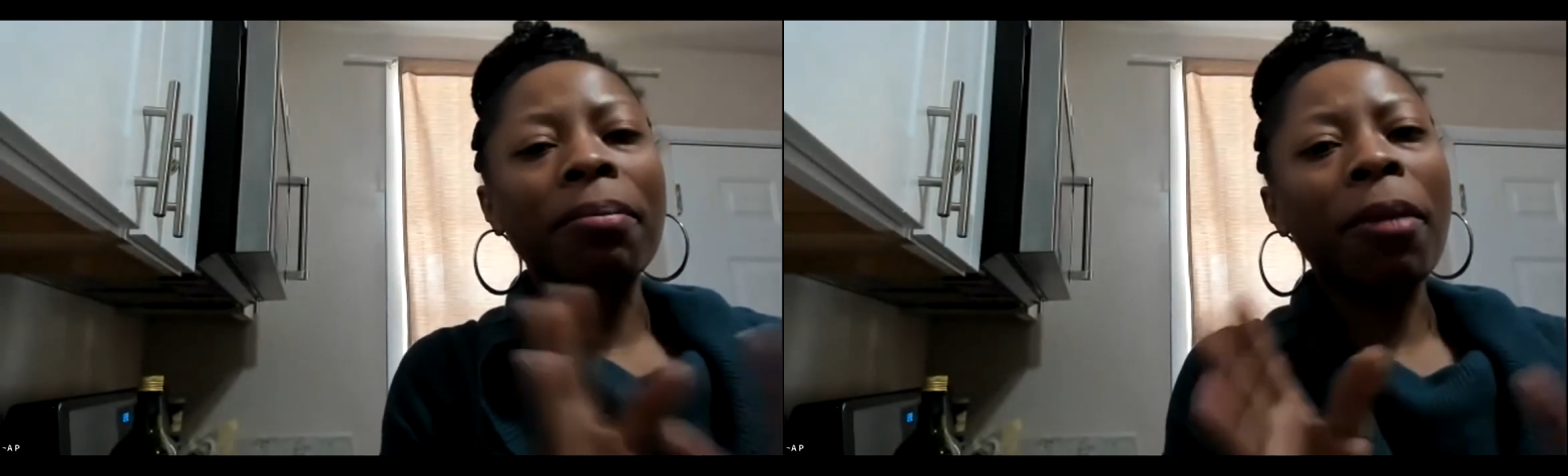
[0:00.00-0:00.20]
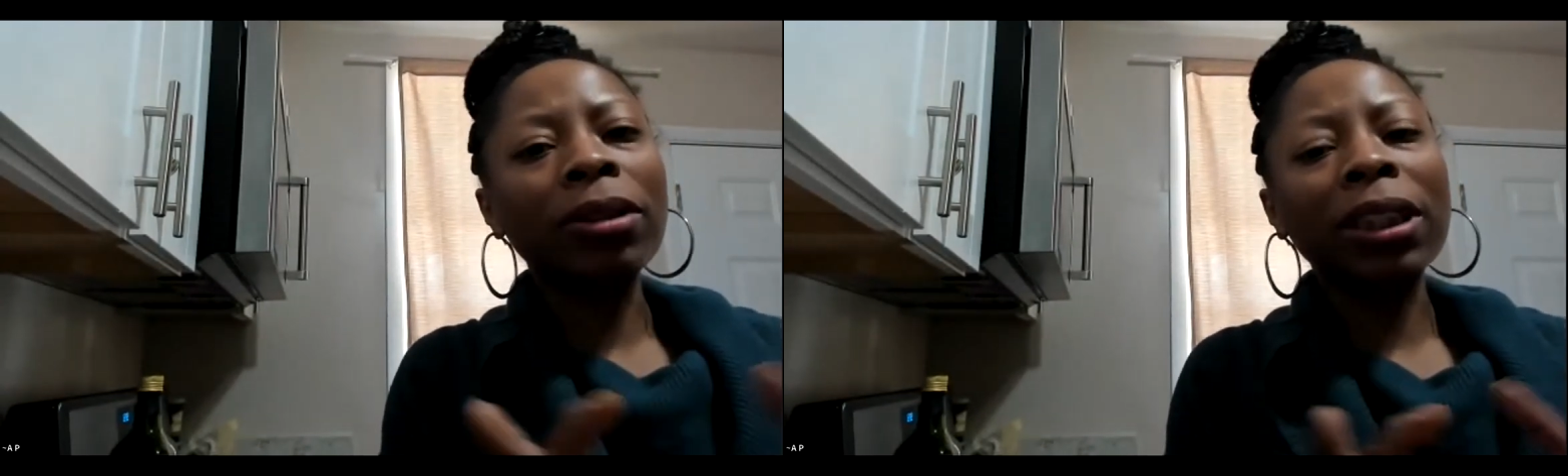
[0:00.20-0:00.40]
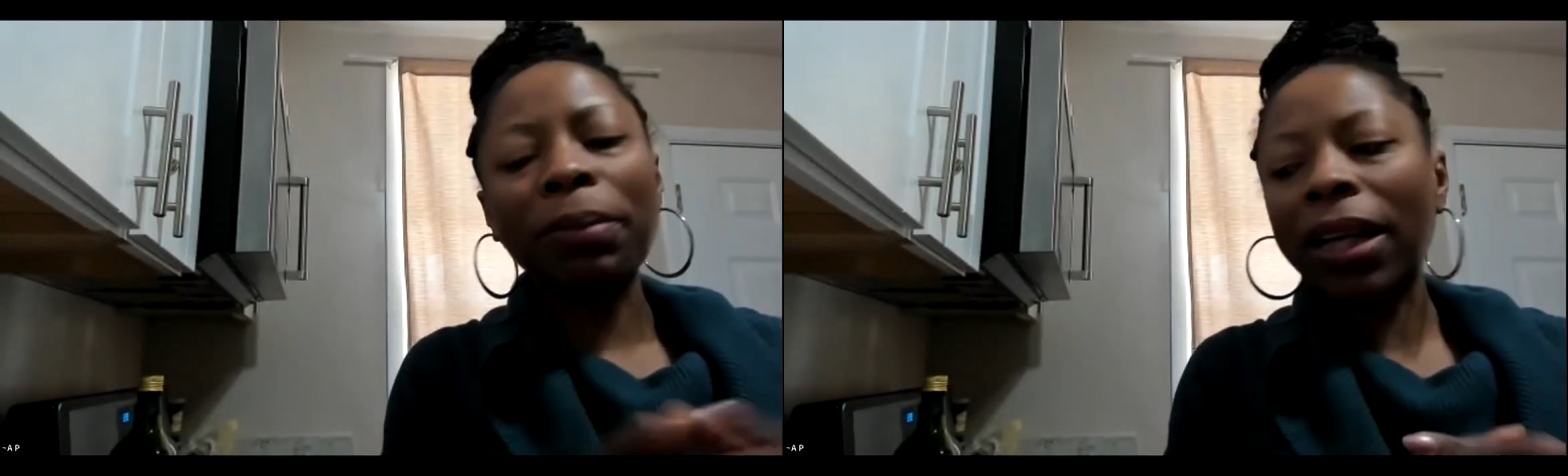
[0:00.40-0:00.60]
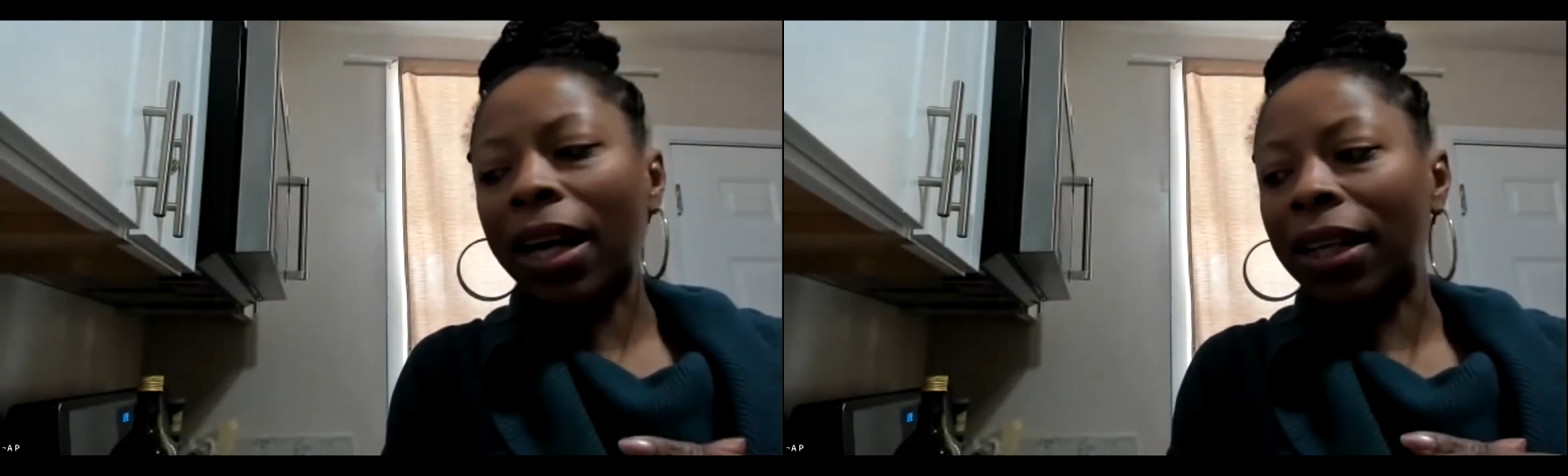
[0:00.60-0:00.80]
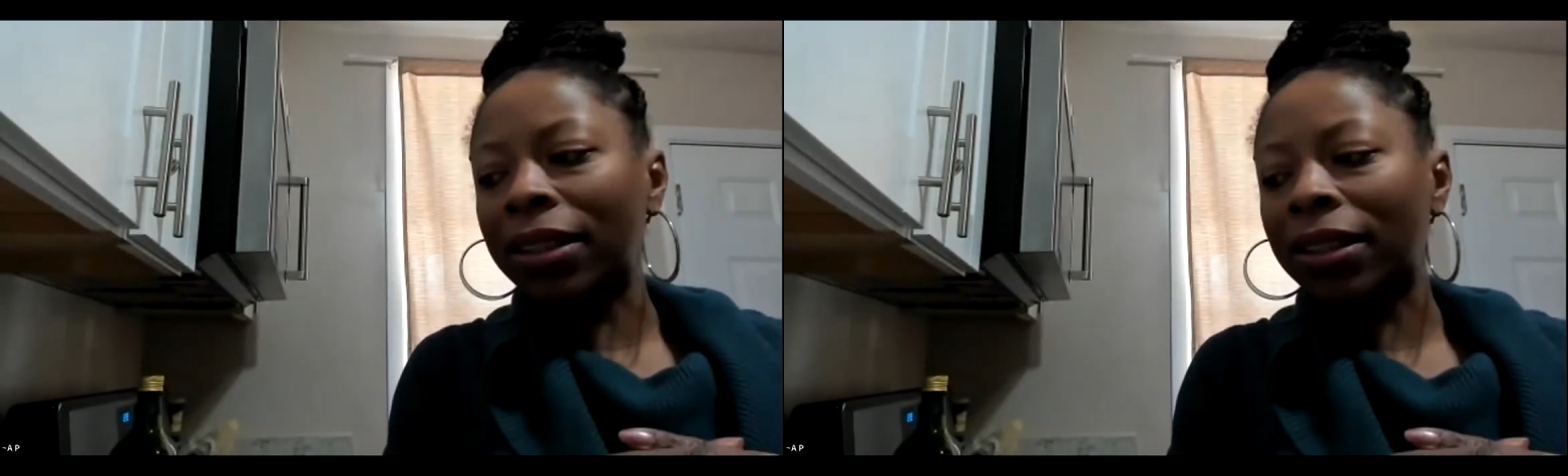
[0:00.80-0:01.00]
Mostly
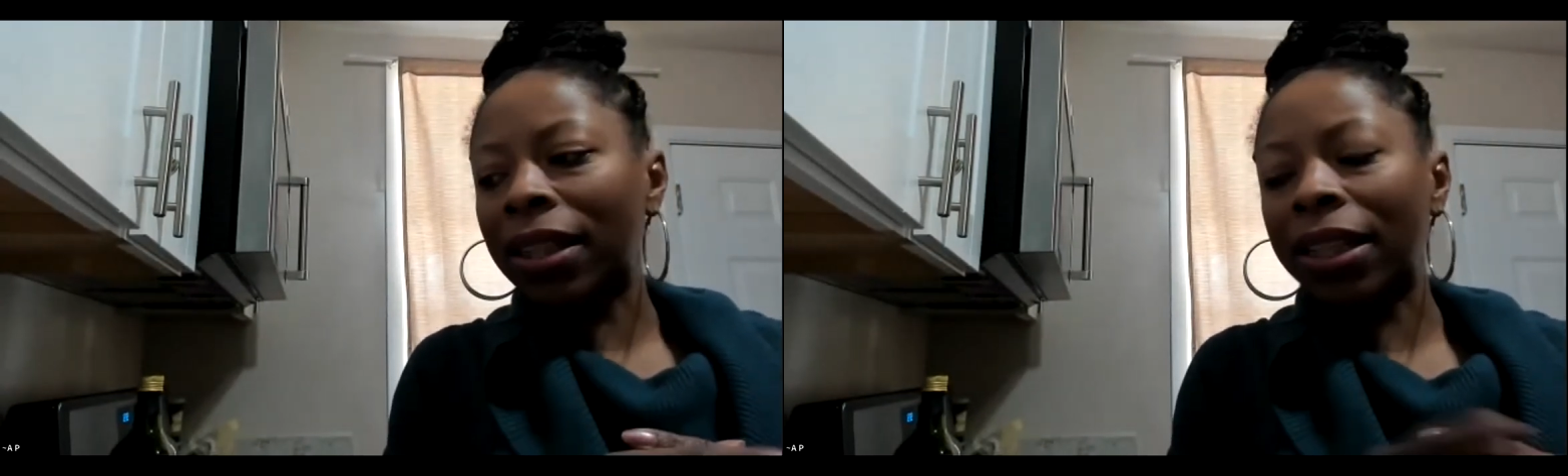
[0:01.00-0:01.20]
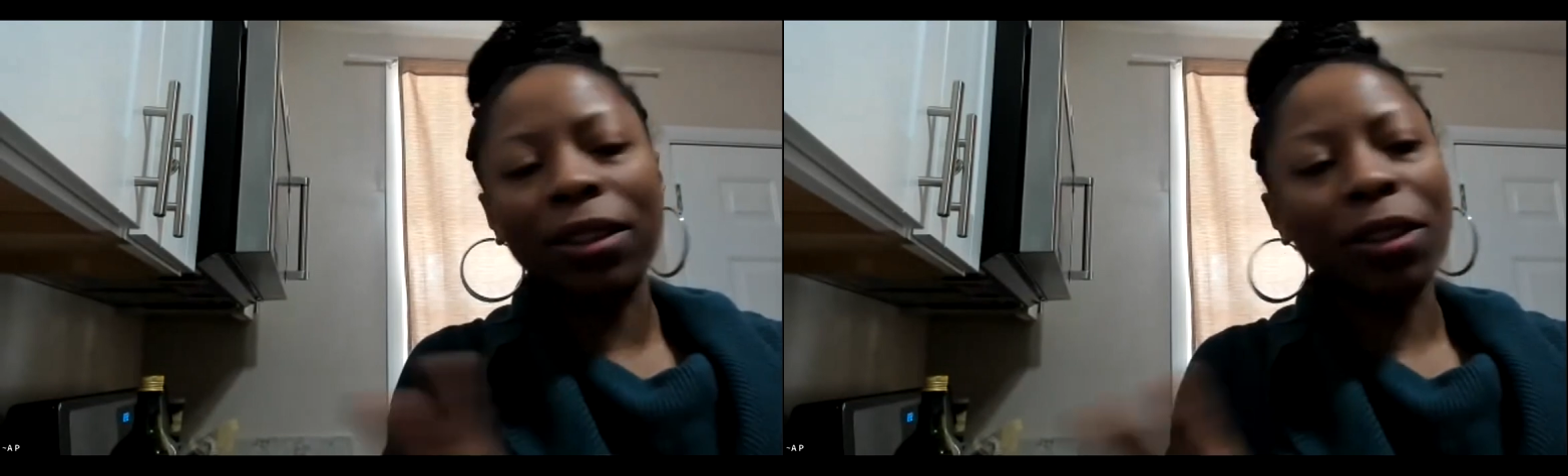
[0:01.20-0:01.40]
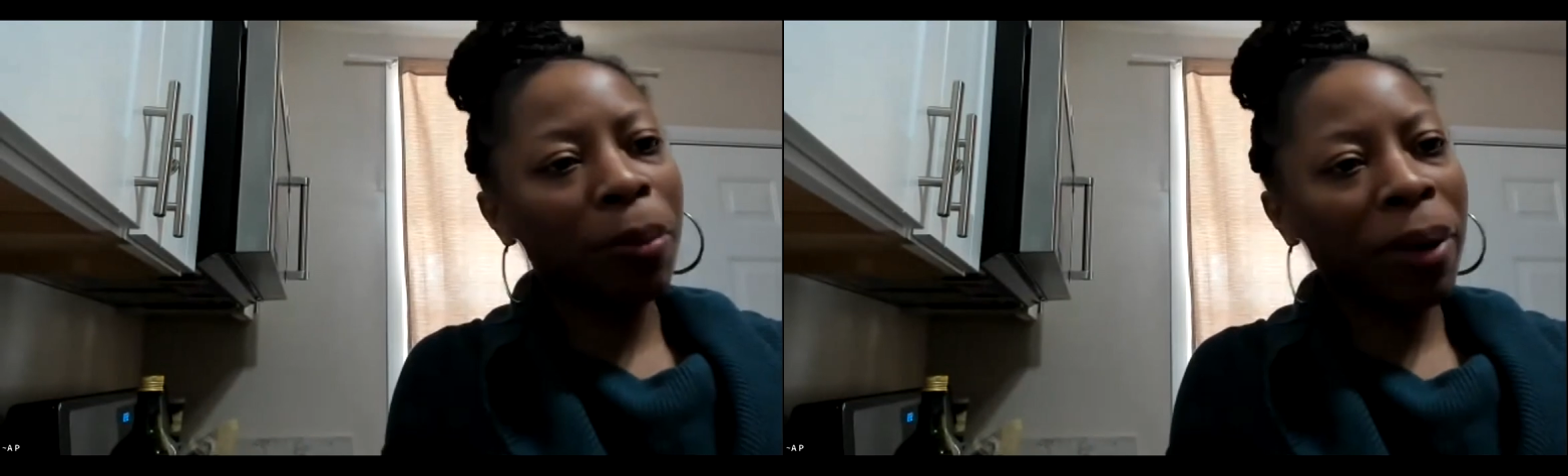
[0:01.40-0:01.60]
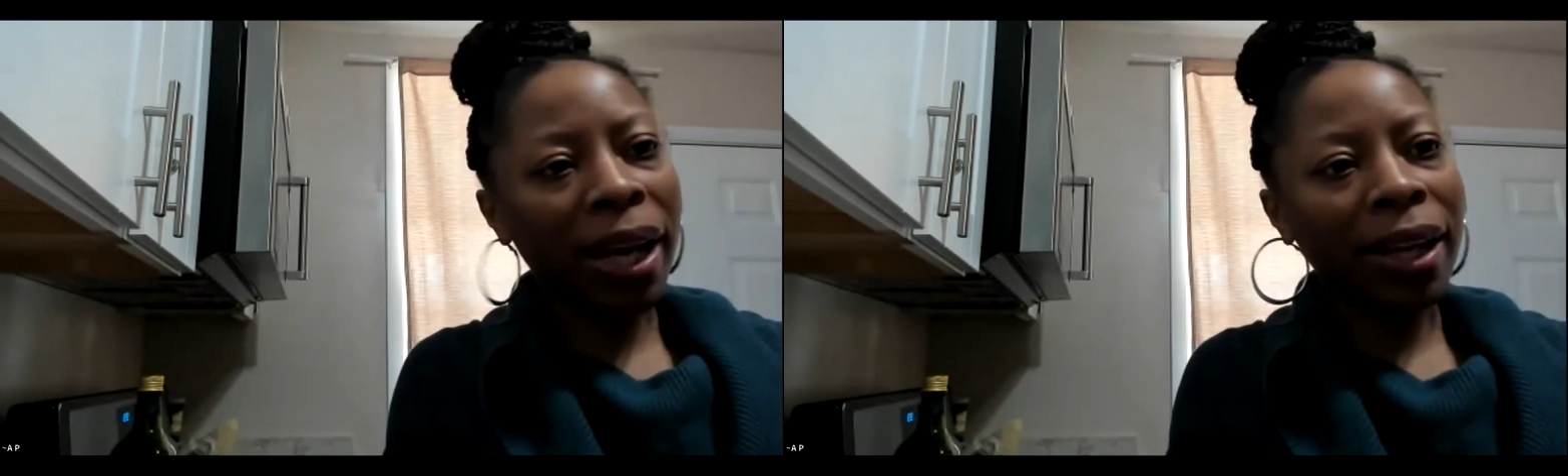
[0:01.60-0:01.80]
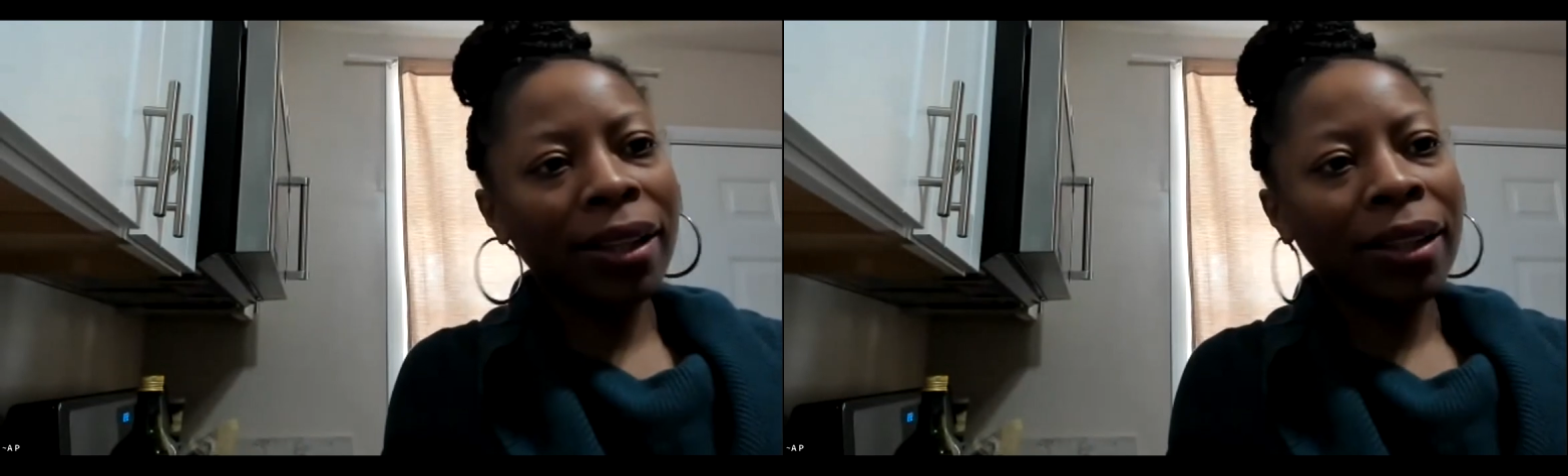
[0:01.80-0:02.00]
because it's no
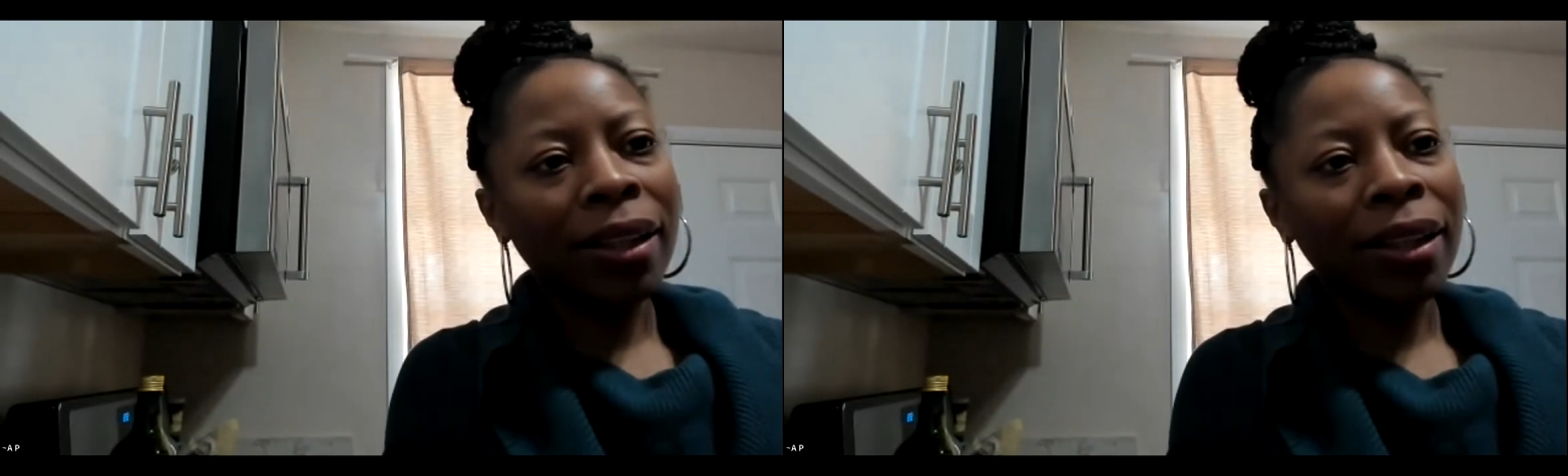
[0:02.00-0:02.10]
bake.